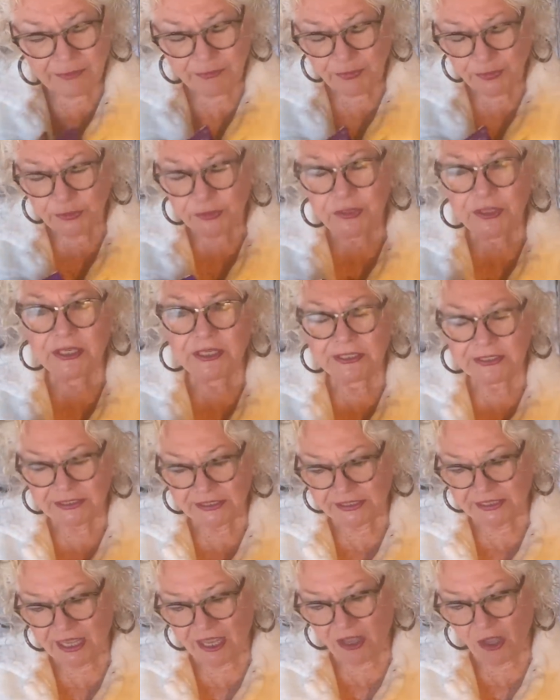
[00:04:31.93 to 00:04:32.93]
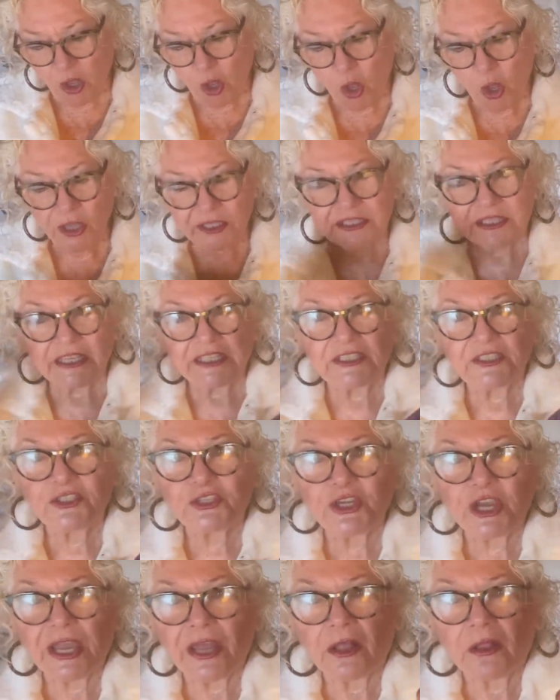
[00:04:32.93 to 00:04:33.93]
put this Aussie
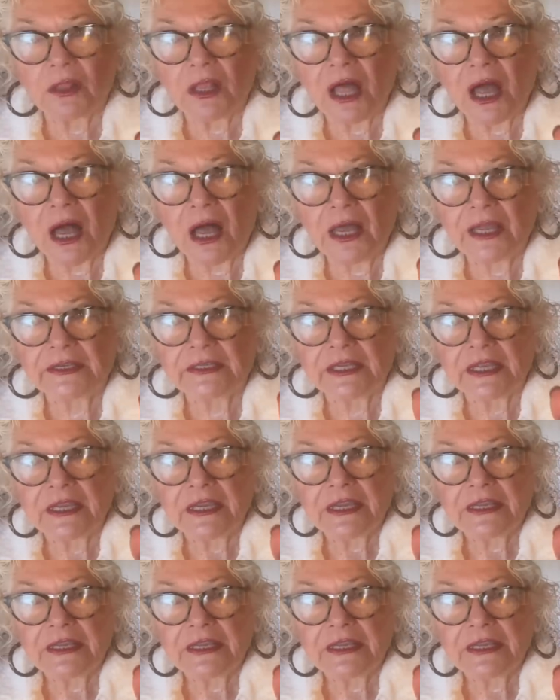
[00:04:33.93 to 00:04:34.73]
gel on.